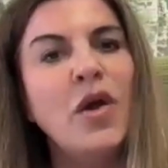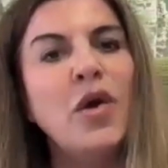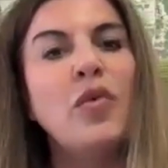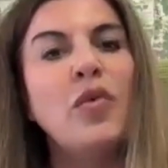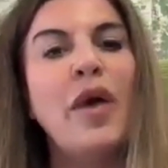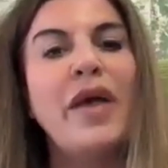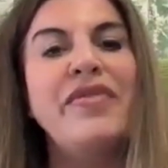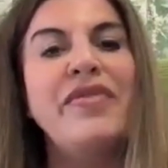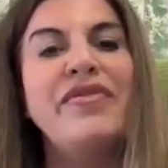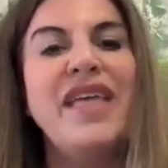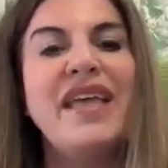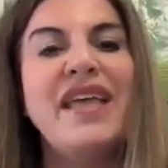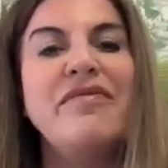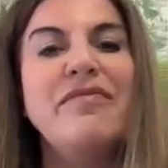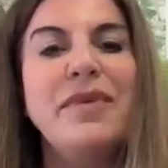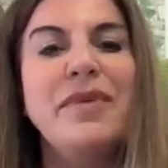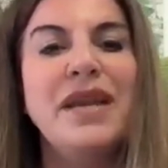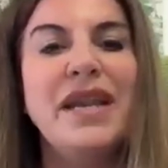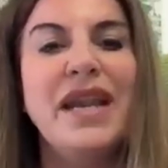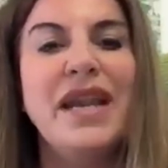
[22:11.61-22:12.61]
when
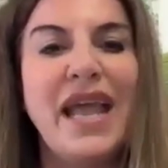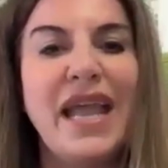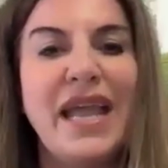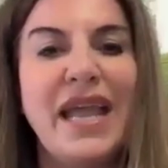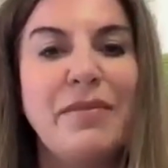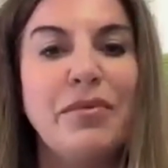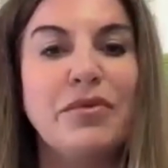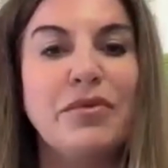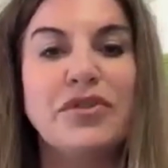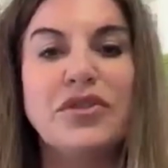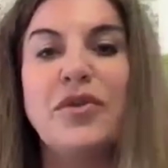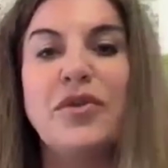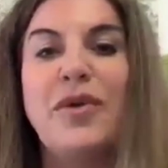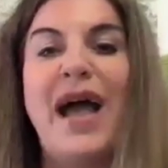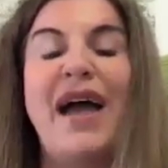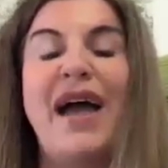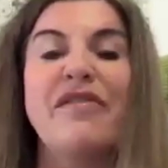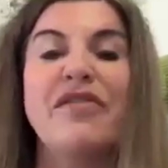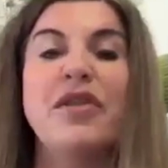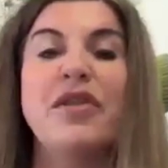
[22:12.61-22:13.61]
they've been able to
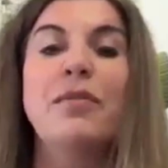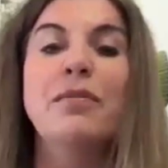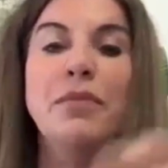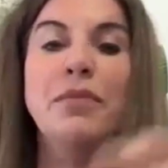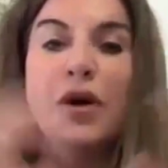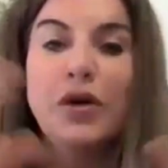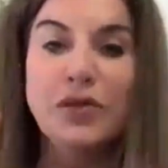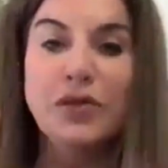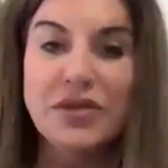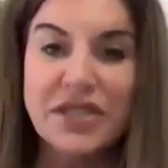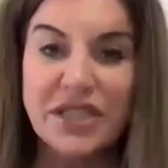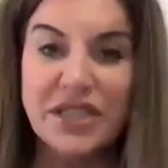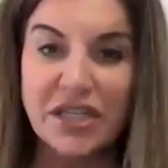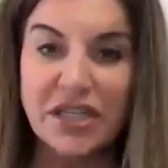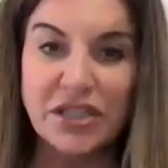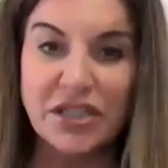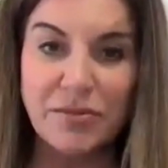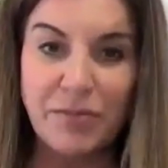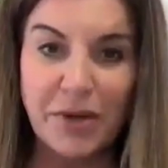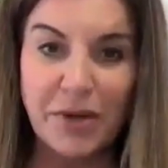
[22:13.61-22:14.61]
have the most
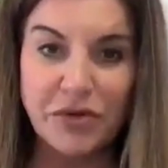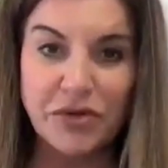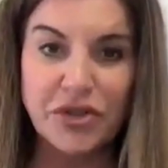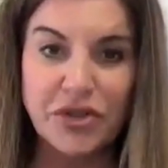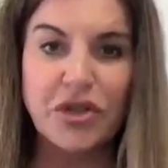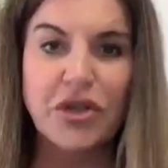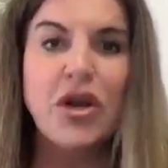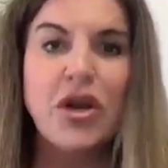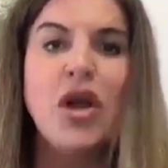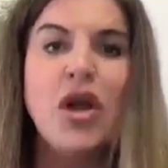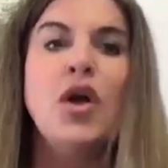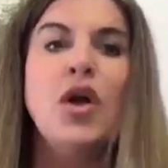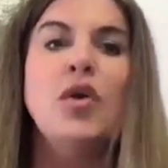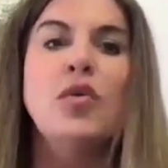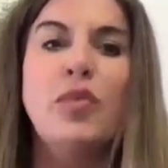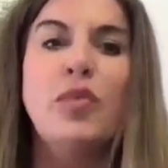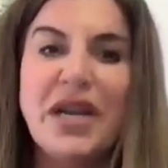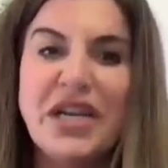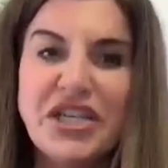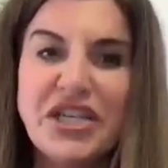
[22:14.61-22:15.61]
exposure
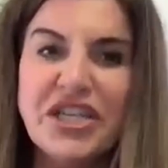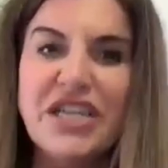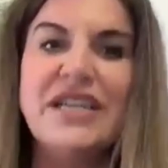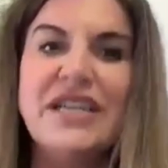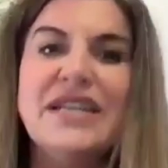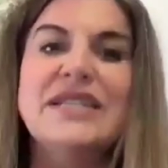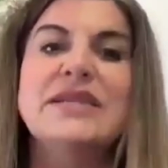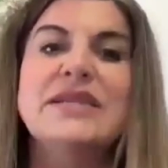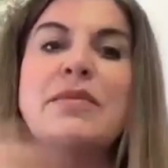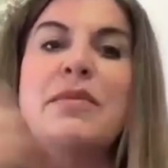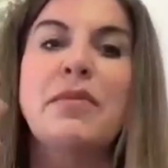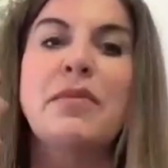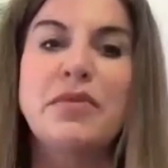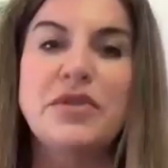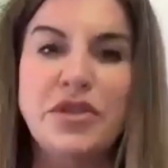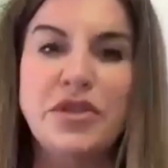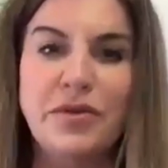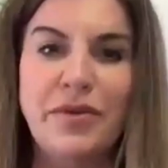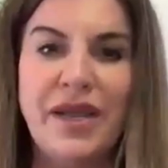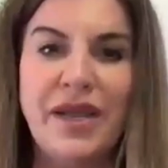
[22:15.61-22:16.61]
which is
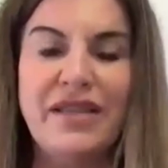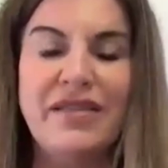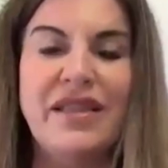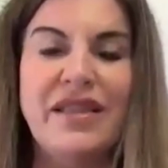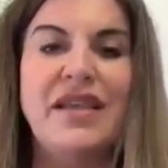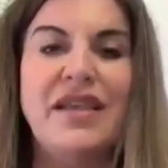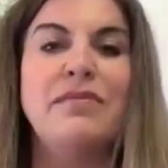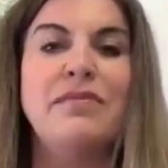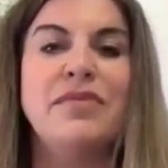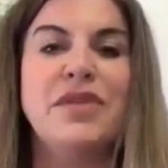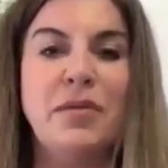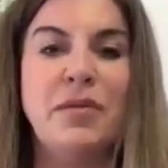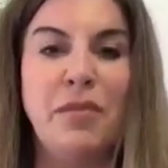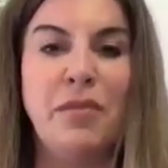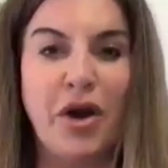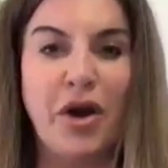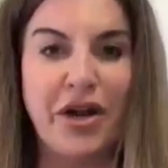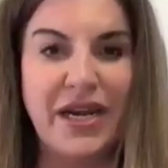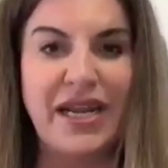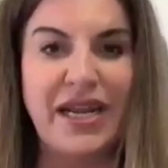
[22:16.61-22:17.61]
doing the the
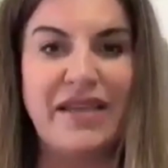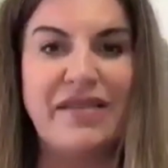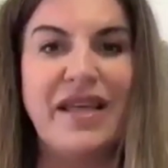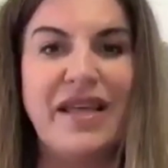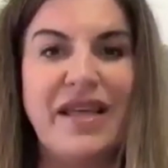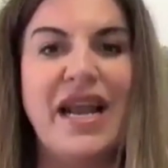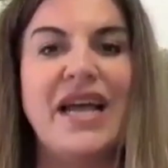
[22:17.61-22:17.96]
marketing yeah.